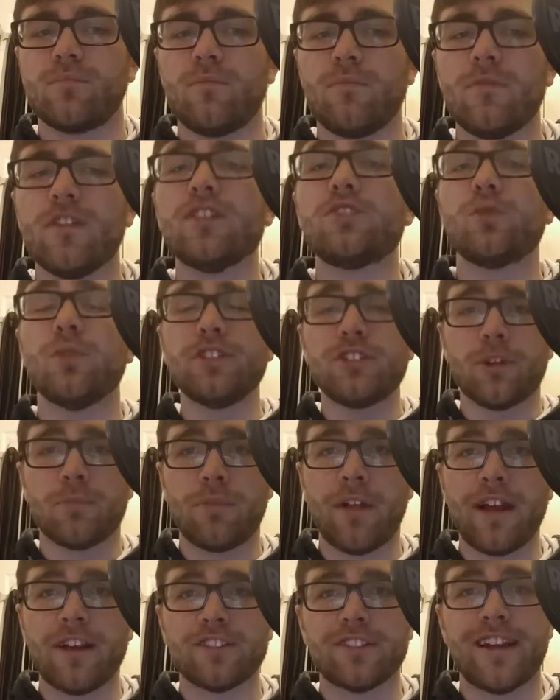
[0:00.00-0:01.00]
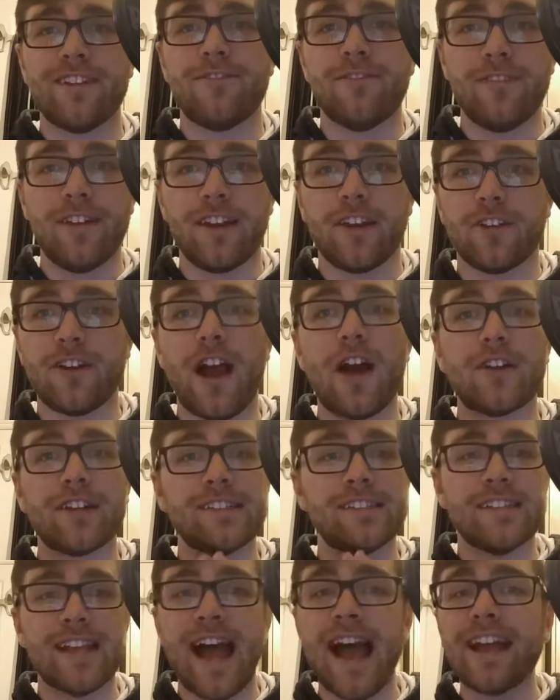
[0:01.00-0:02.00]
So once your players have figured out
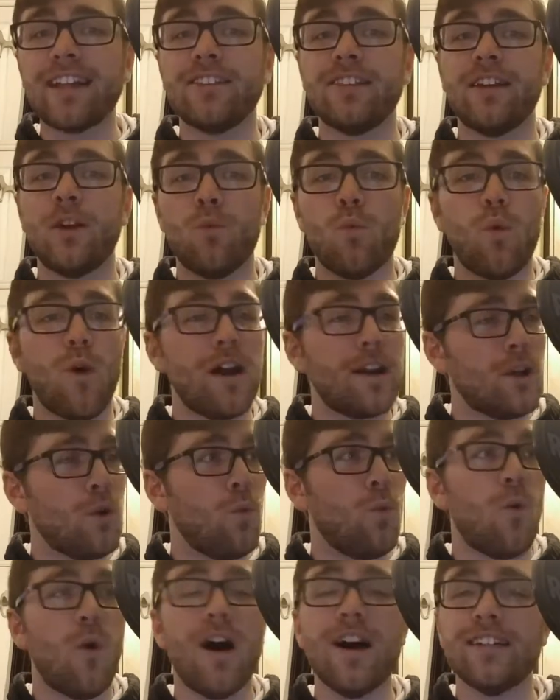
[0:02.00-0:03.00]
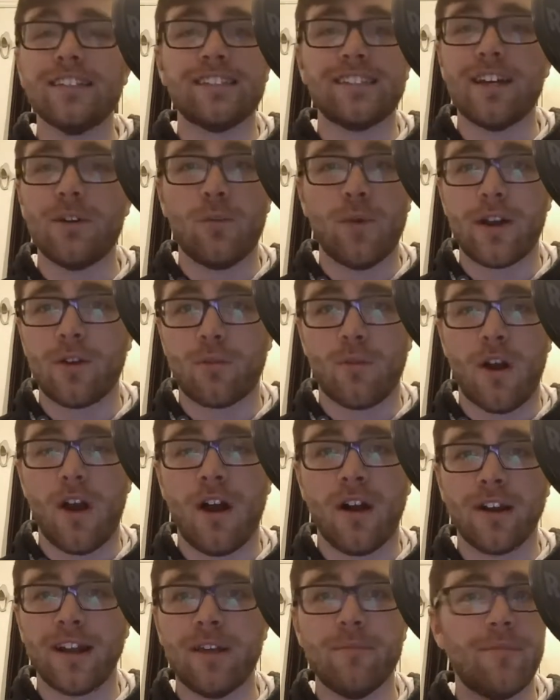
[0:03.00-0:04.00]
exactly what it was that went wrong,
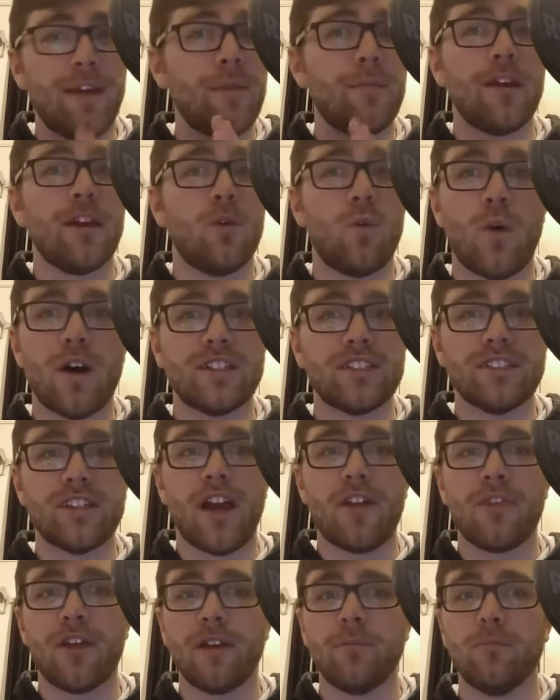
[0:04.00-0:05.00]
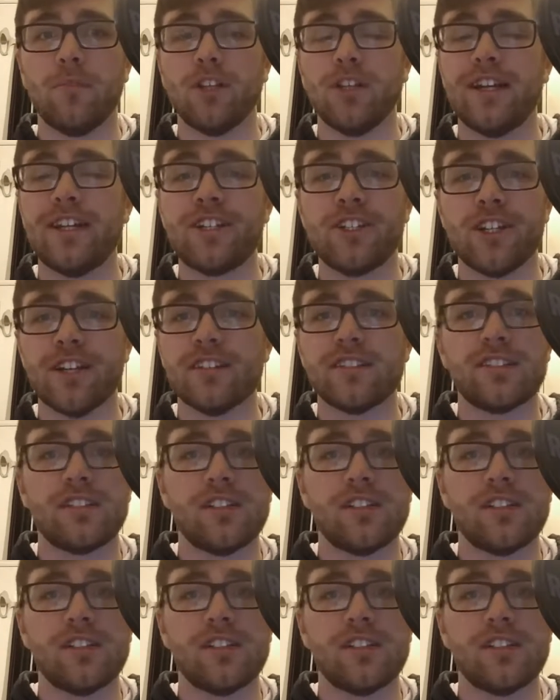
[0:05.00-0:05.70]
and maybe it was nothing malicious,